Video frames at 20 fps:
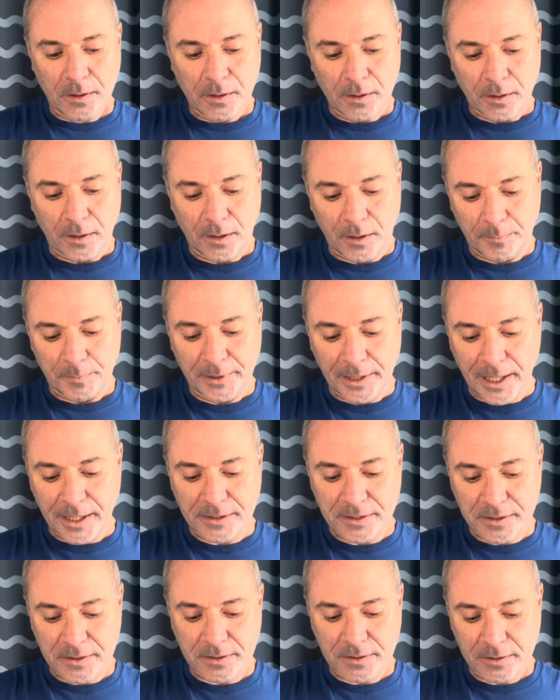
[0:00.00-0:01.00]
And
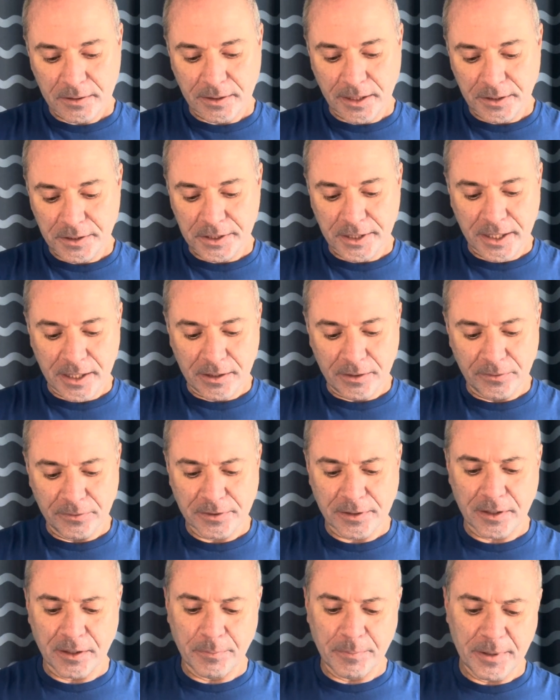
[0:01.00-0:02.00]
that channel is
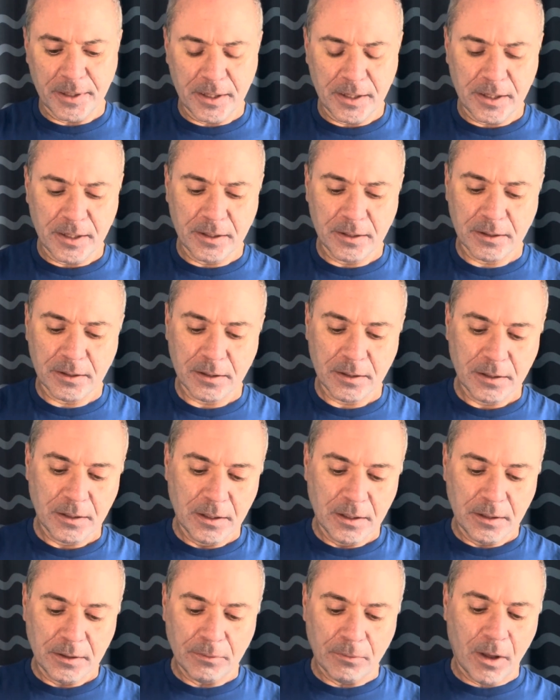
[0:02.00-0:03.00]
going to be,
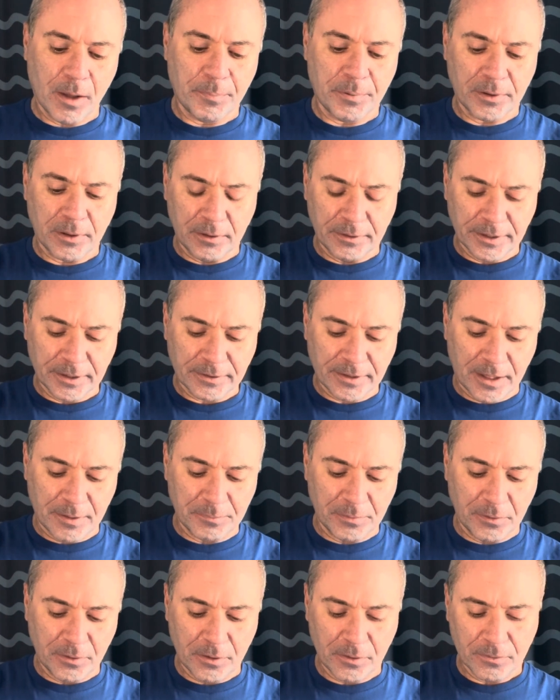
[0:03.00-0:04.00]
well, I'll put a link down
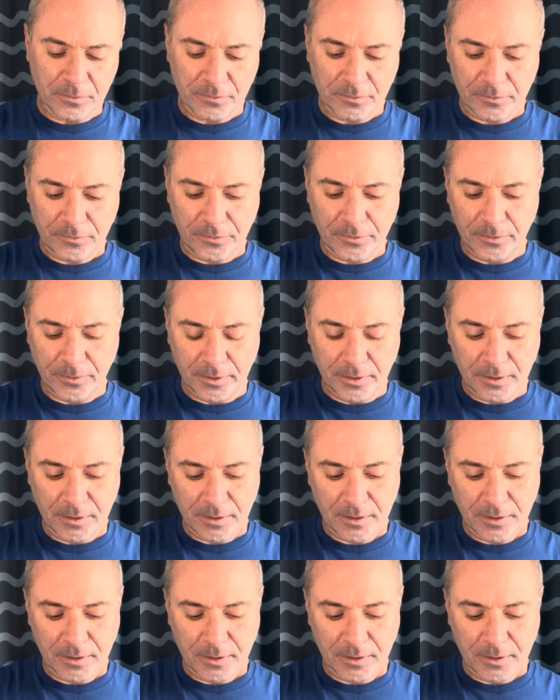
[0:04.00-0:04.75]
below to it.